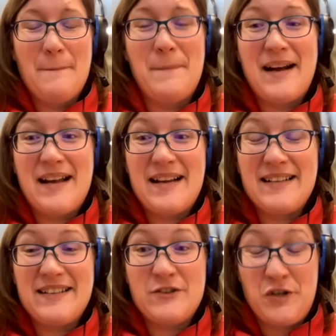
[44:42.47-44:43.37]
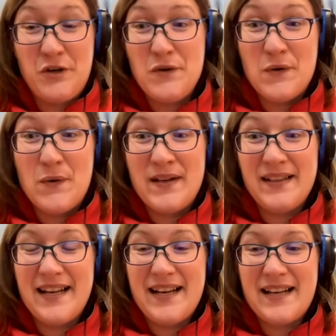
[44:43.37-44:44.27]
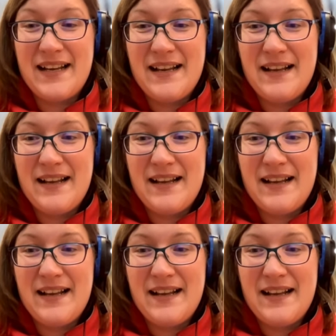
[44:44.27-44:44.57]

But two, like,